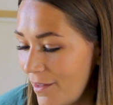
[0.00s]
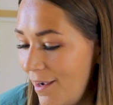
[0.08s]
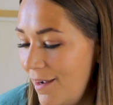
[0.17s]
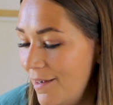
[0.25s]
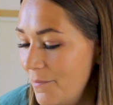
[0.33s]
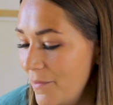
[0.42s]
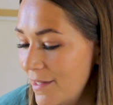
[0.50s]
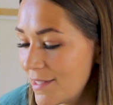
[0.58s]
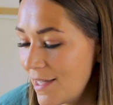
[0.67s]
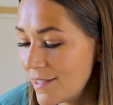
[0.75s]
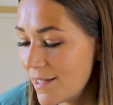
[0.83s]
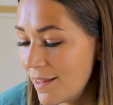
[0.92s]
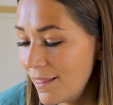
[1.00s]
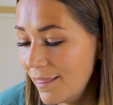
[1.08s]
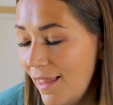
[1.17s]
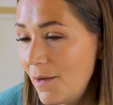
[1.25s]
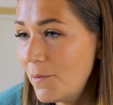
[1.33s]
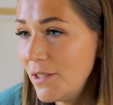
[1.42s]
That says,
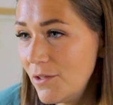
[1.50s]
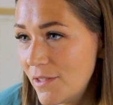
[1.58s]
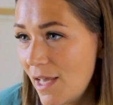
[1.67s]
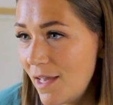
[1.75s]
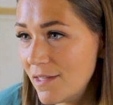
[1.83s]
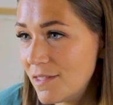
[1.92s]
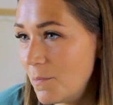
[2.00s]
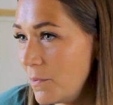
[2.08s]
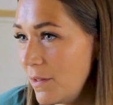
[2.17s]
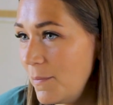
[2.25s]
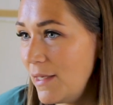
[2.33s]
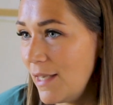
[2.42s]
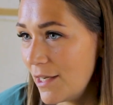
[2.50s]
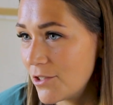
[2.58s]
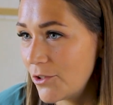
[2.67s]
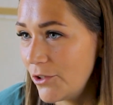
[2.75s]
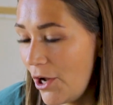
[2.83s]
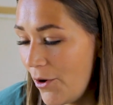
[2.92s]
"Let what you say simply be
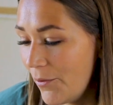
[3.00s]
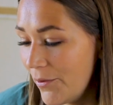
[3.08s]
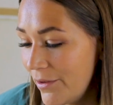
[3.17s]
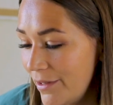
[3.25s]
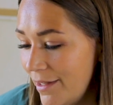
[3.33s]
yes or no.